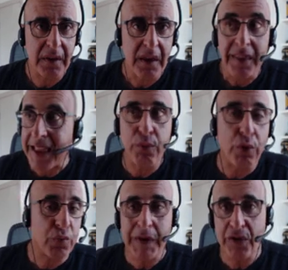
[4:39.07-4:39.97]
That's
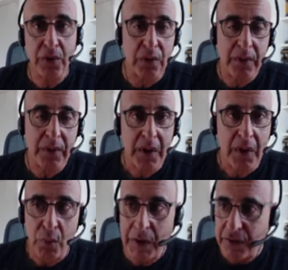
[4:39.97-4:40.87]
what we do.
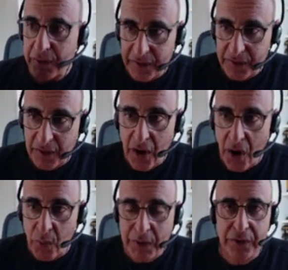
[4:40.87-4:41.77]
We just, you
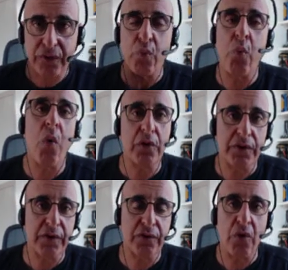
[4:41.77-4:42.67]
know, we just watch
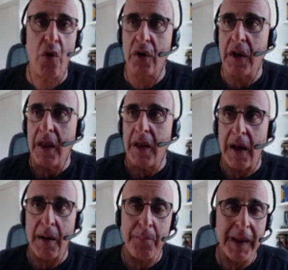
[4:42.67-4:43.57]
the stock,
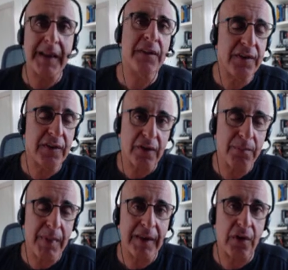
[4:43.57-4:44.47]
uh, make a decision
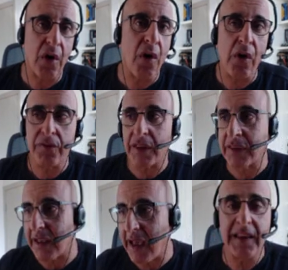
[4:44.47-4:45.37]
based on the
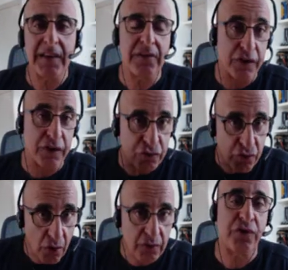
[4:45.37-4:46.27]
trend of the
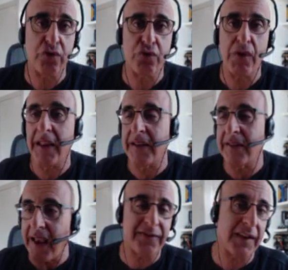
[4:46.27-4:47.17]
stock that you're trading,
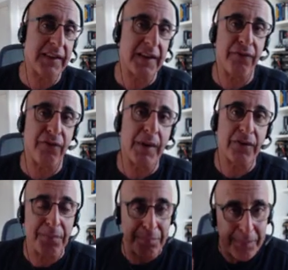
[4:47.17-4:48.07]
nice technical formation.